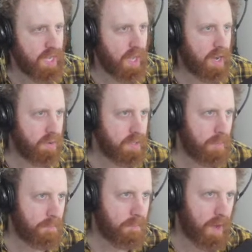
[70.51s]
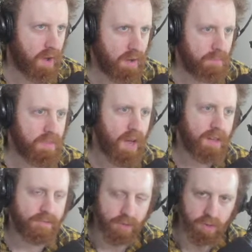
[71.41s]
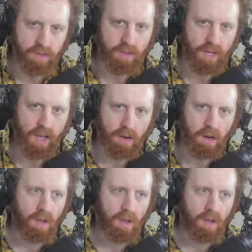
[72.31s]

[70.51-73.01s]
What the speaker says: and it was not a first to 10,